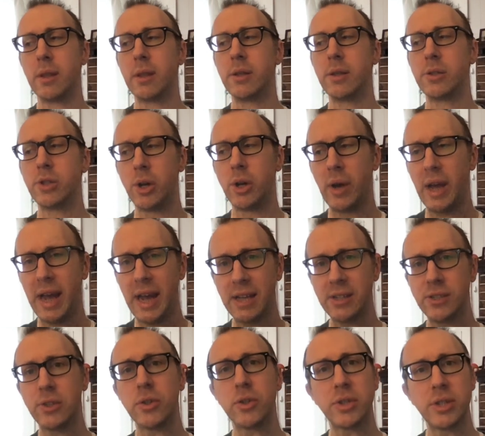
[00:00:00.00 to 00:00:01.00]
So
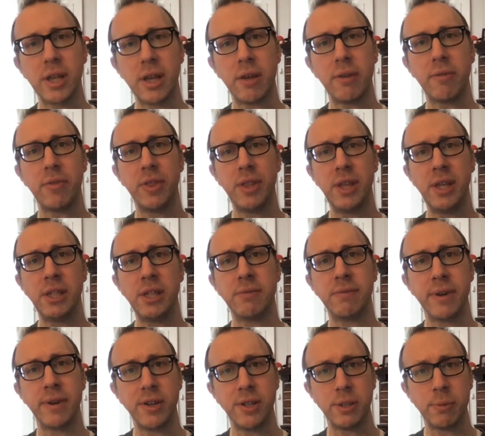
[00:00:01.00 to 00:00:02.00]
ask yourself these
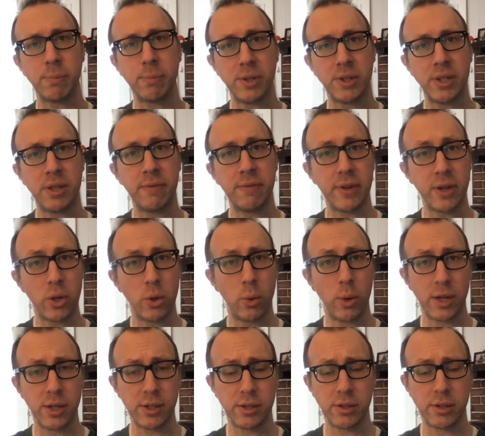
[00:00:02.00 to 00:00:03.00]
very specific
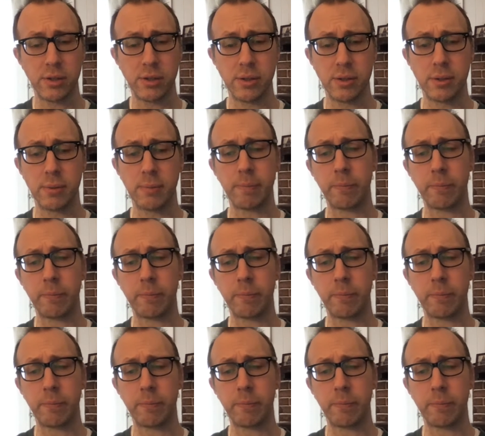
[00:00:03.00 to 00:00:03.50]
questions